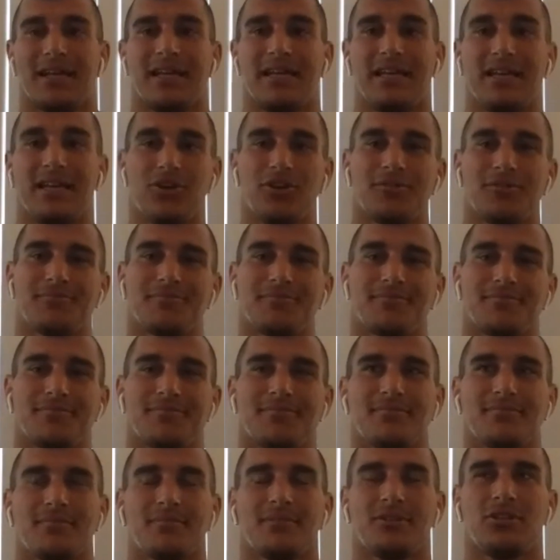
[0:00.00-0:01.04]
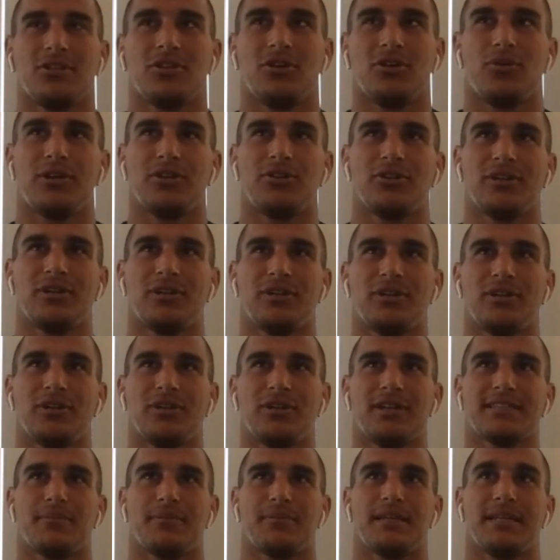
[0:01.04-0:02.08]
here, you know, when you
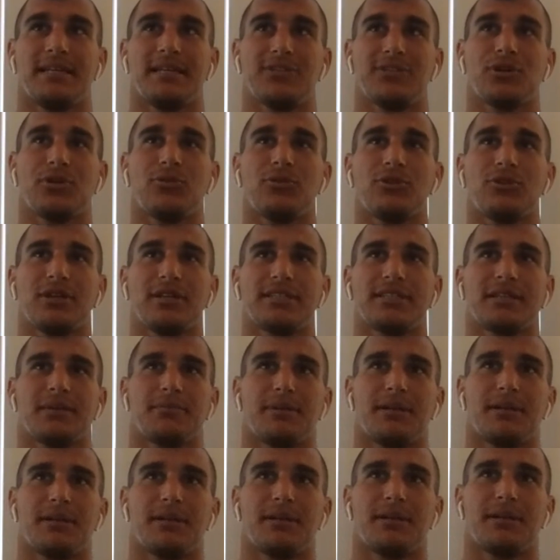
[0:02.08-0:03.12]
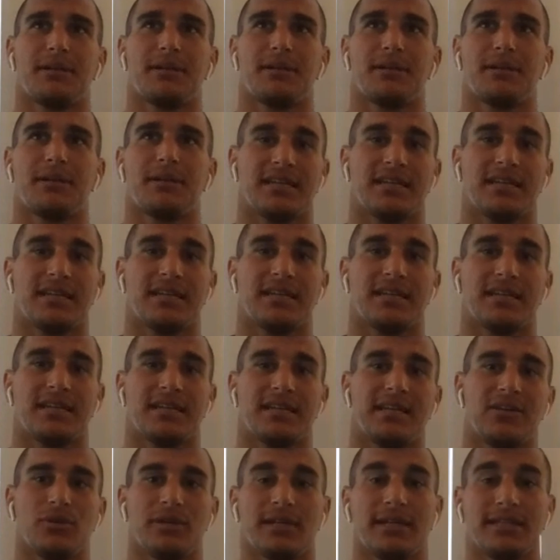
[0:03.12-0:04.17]
get in Israel, when you get somebody, let's
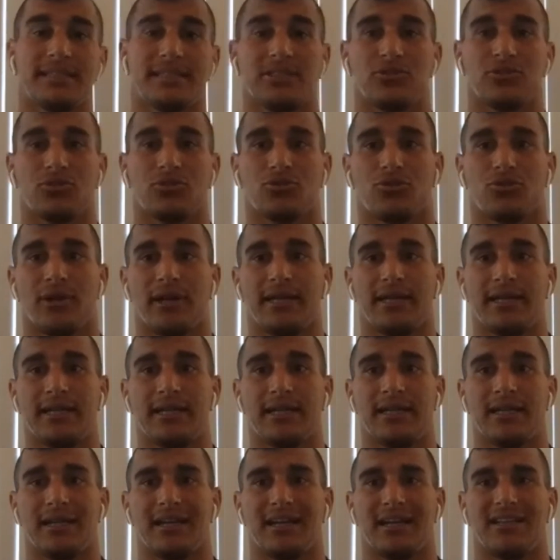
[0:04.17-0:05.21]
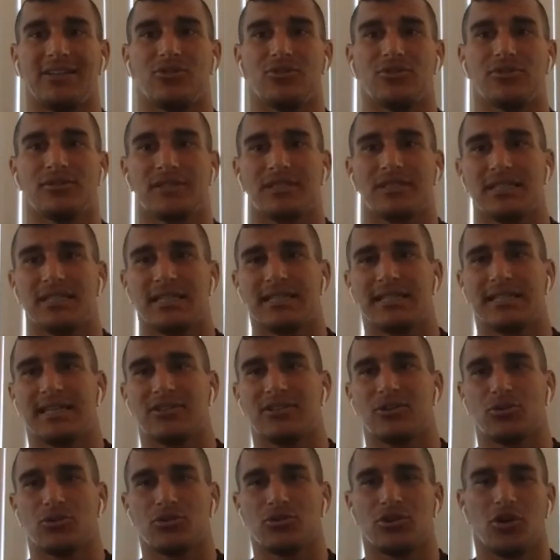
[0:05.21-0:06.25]
say, who gets into training and you see
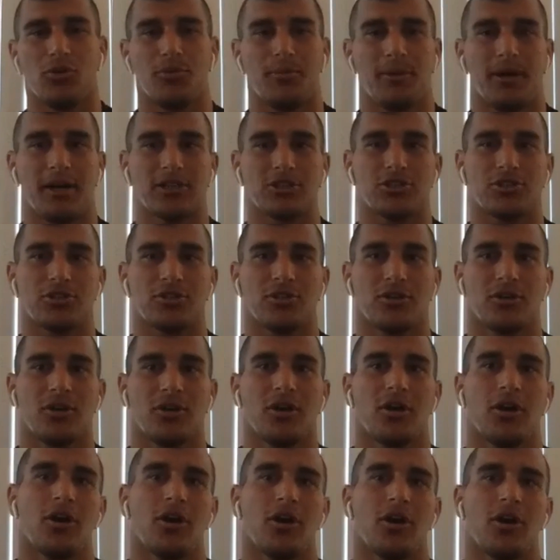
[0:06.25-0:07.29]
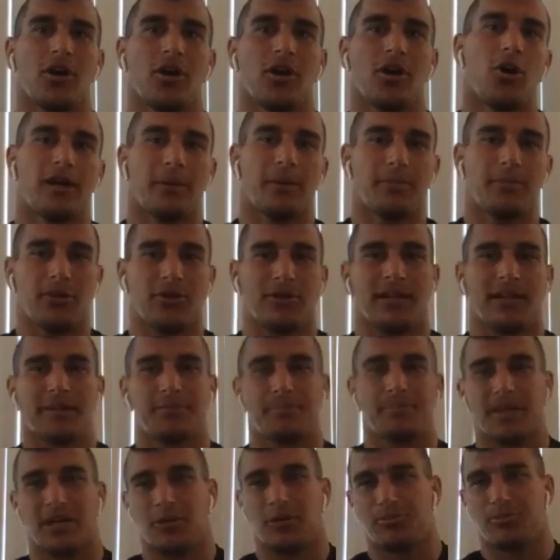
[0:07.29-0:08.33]
they don't know much, oh, come here,
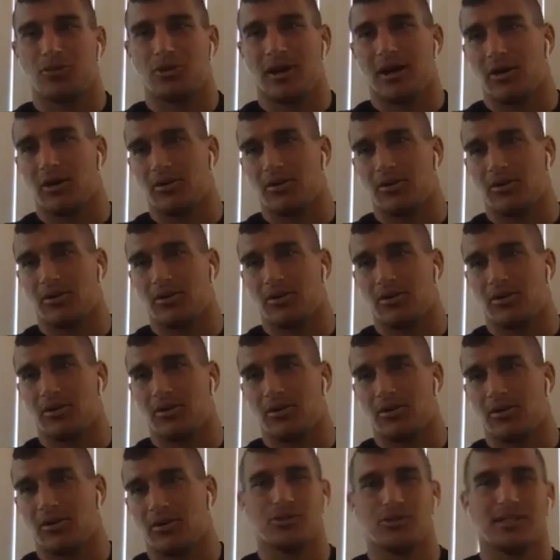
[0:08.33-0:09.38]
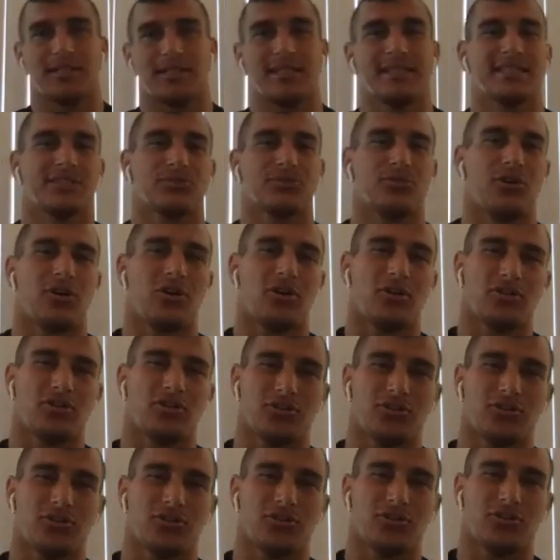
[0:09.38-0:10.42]
let me help you out. Listen, you're doing this
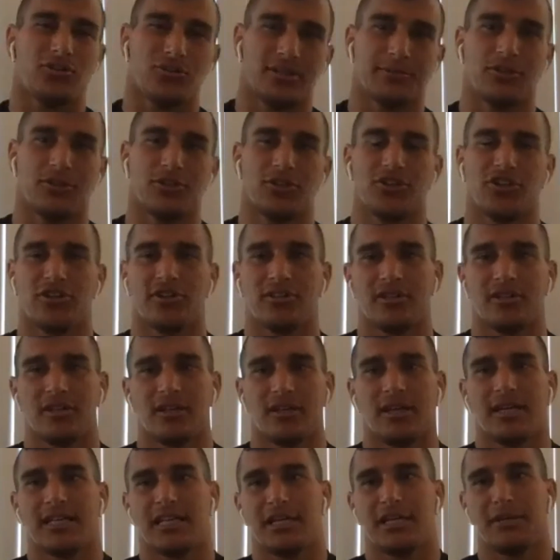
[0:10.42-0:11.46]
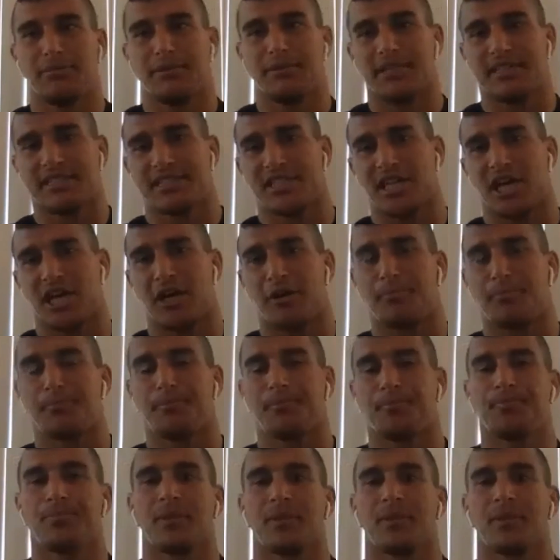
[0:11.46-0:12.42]
wrong, you're doing this good, keep this up.